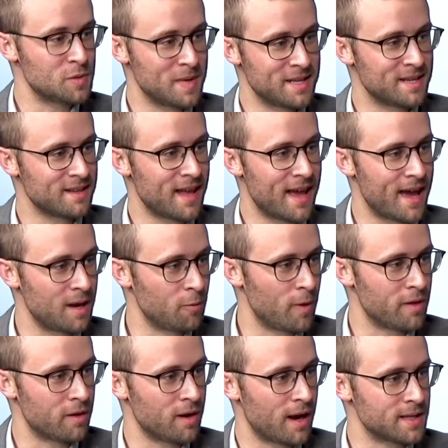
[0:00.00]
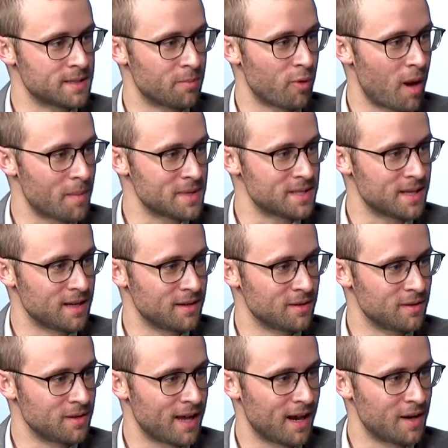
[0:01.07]
you speak to that and whether or not it's a promising
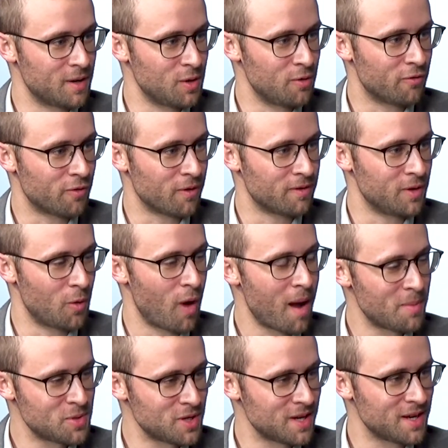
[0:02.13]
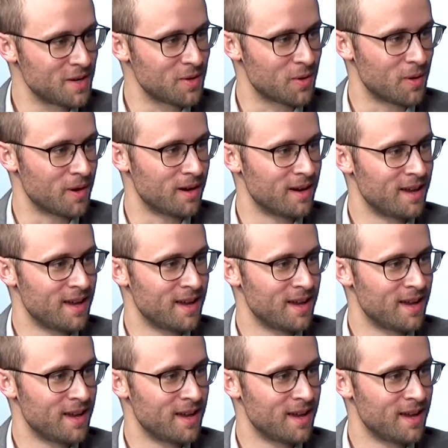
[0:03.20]
kind of new option or?